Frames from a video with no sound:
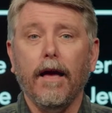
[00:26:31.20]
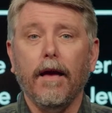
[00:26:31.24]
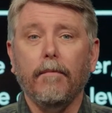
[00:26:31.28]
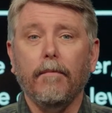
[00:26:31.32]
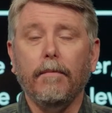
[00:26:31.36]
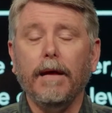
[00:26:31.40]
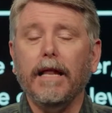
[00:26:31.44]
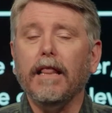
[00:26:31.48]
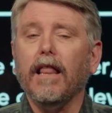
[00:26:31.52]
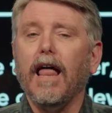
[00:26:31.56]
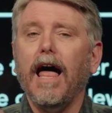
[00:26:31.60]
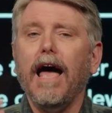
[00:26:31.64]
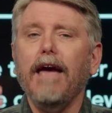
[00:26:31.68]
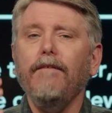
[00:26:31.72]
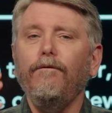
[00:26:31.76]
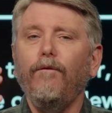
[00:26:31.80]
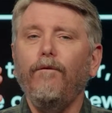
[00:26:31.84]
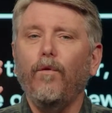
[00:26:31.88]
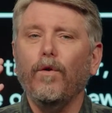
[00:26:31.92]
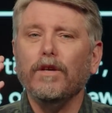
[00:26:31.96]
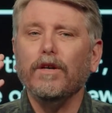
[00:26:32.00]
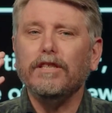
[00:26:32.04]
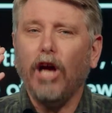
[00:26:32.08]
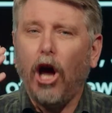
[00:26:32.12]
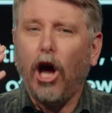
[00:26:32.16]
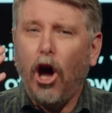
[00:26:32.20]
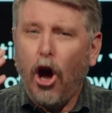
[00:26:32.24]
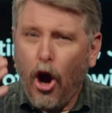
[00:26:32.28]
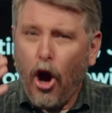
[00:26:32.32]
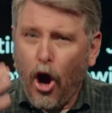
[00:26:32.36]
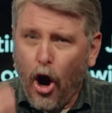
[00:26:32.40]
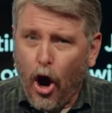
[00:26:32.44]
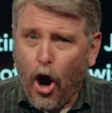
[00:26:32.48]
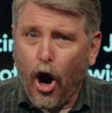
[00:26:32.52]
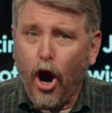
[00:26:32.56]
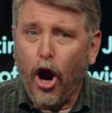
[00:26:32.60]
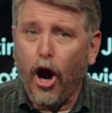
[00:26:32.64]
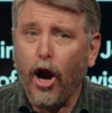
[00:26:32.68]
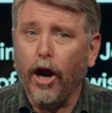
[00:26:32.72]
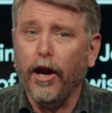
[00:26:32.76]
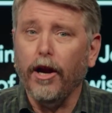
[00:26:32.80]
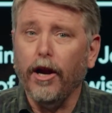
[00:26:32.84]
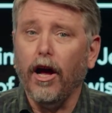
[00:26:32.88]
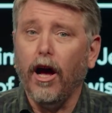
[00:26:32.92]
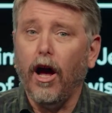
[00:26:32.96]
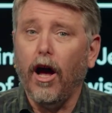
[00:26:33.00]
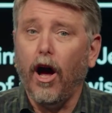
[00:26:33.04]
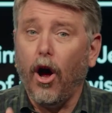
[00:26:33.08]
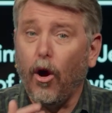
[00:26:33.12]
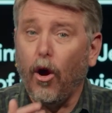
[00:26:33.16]
mean, life was
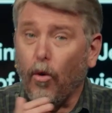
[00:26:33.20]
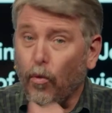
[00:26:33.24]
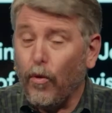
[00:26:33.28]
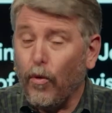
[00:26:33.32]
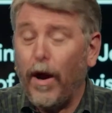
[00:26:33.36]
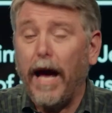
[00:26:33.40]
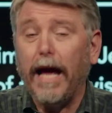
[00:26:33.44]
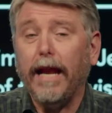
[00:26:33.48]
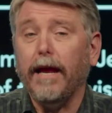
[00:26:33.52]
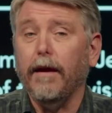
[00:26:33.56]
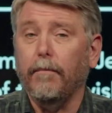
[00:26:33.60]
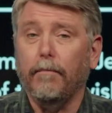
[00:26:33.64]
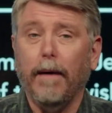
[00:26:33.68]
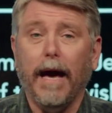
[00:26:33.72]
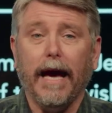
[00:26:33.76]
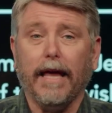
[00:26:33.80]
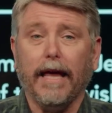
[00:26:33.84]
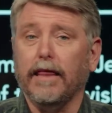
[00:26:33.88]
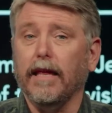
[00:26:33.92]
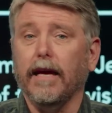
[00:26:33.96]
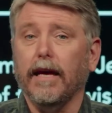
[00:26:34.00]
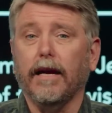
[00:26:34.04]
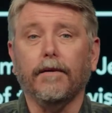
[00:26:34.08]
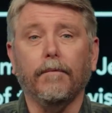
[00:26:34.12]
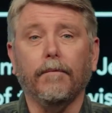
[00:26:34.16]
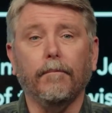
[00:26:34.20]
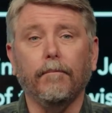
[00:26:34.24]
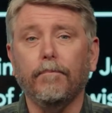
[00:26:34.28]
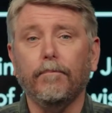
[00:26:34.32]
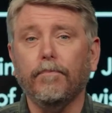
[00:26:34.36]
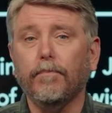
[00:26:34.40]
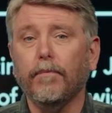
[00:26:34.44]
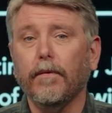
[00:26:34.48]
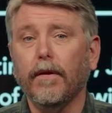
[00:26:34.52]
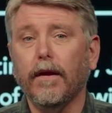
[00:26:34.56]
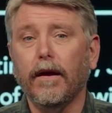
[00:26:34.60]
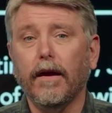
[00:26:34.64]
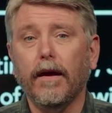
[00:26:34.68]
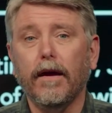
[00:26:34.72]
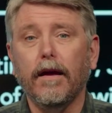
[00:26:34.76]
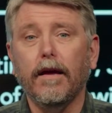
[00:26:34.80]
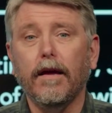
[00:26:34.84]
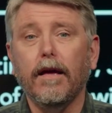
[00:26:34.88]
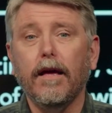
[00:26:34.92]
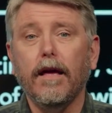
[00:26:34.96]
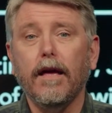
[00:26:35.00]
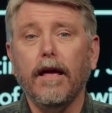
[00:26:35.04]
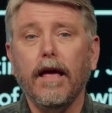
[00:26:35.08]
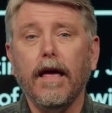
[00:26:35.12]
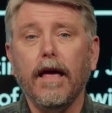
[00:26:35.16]
hard already back then.
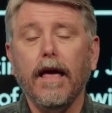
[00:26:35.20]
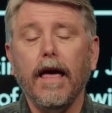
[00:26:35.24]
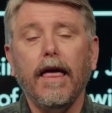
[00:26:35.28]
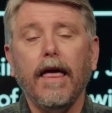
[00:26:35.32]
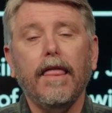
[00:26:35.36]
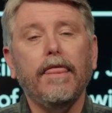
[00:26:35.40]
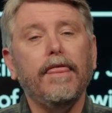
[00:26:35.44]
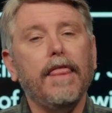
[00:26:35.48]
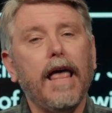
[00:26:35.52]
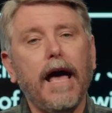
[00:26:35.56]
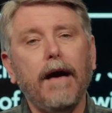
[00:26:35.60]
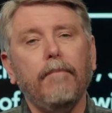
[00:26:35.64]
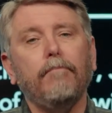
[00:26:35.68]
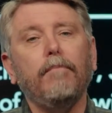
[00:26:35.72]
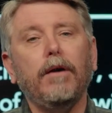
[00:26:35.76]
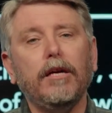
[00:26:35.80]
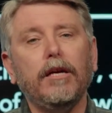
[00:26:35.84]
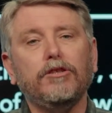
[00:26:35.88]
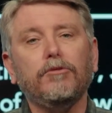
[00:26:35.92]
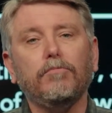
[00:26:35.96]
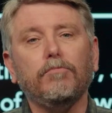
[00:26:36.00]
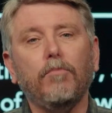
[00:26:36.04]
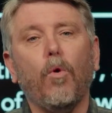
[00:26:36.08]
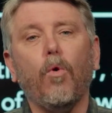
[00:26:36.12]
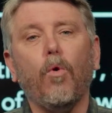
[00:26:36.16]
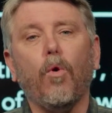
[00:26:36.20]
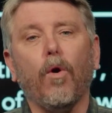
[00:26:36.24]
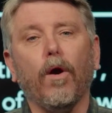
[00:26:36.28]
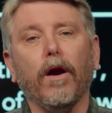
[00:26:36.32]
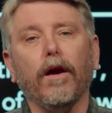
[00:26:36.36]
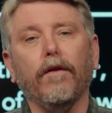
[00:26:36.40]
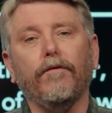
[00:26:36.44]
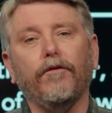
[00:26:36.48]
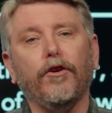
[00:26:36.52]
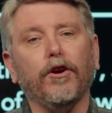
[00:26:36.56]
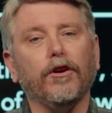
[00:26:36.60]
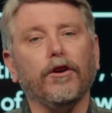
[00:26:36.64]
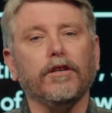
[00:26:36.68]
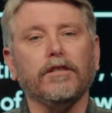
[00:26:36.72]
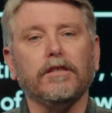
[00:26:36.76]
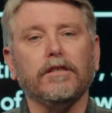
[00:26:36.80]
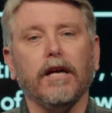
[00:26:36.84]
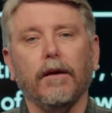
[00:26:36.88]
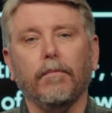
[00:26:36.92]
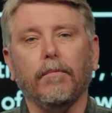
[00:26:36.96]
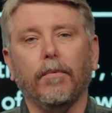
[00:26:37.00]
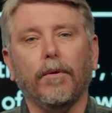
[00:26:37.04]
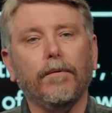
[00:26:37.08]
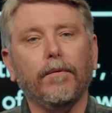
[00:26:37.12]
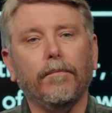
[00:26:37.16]
And that much more if you're
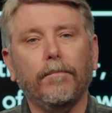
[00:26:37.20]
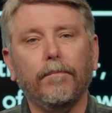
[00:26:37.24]
disabled.